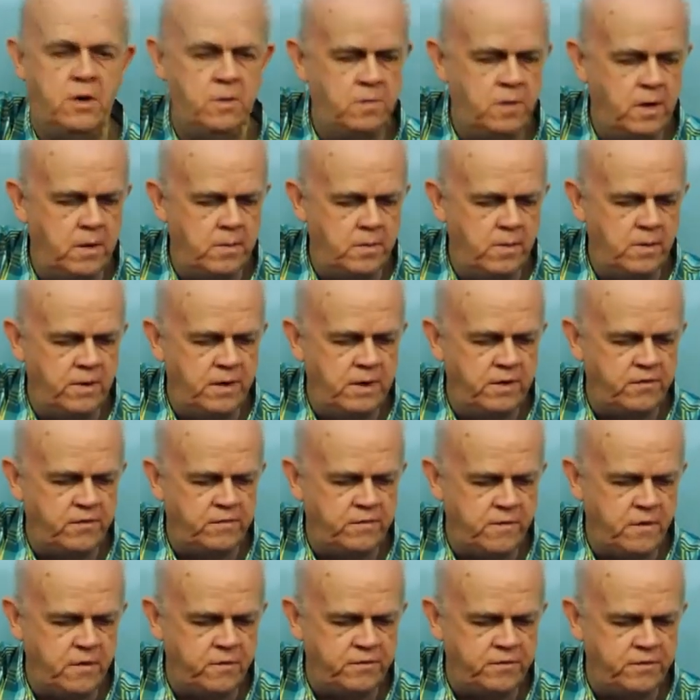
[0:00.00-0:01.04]
Remember, these
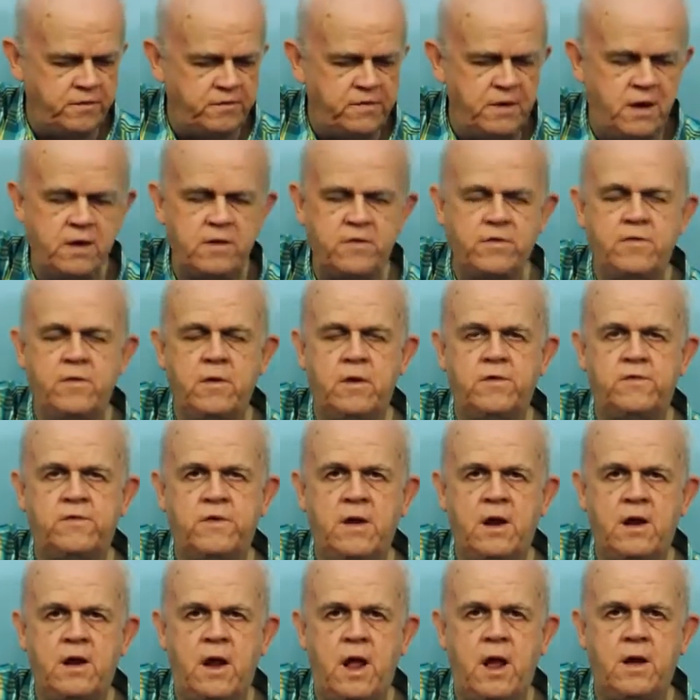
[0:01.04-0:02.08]
1st and 2nd strings
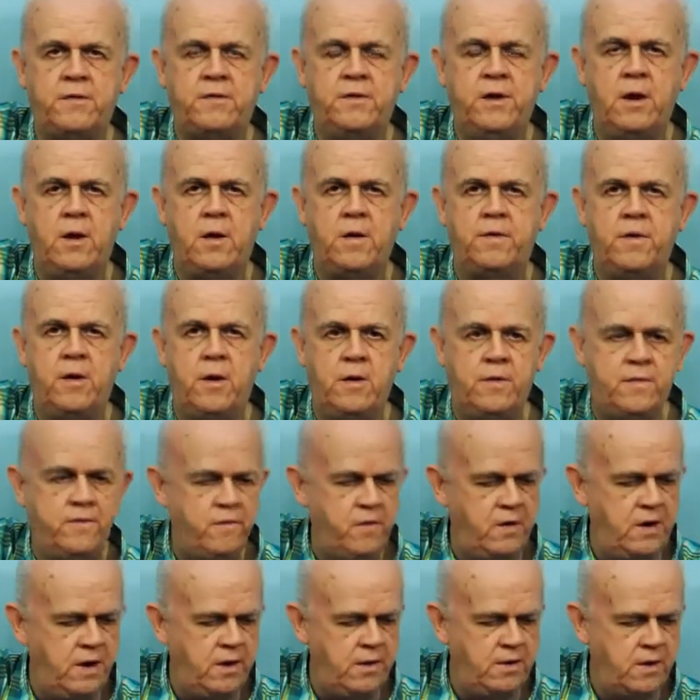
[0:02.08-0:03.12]
stay locked in on 3rd
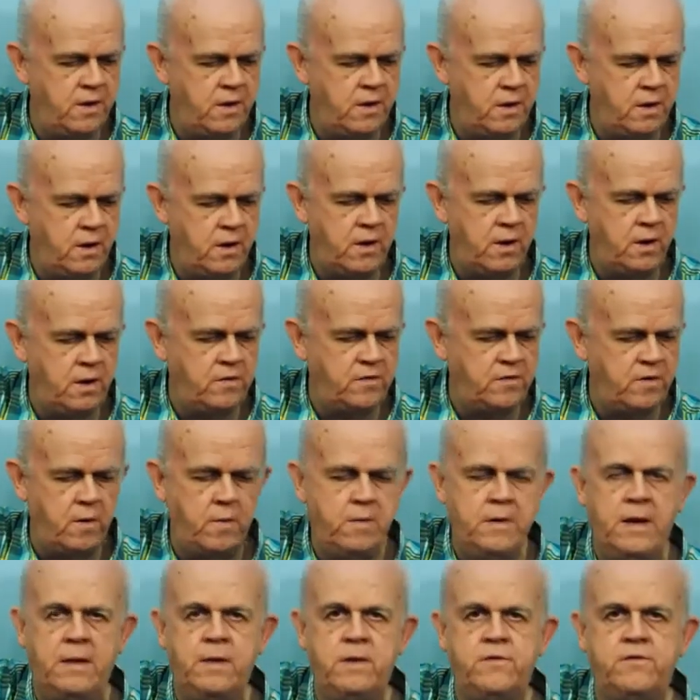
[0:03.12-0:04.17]
fret, so
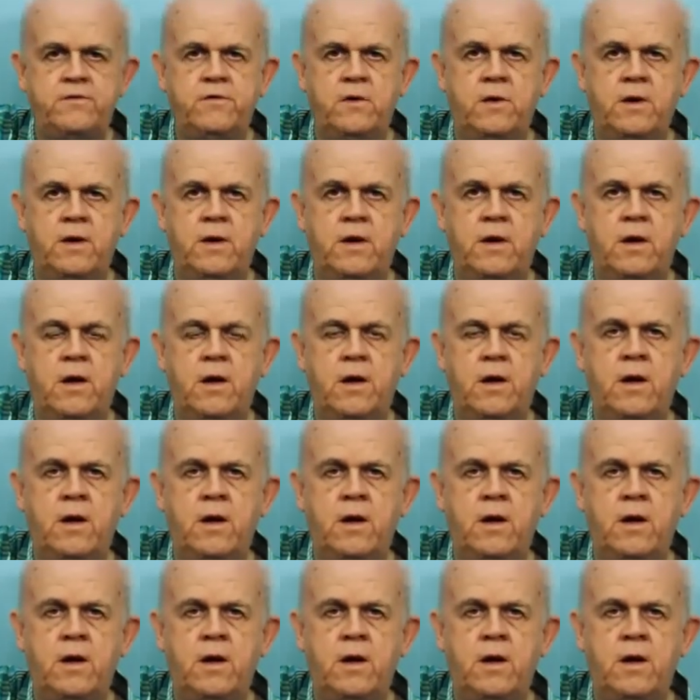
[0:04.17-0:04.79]
we have the G.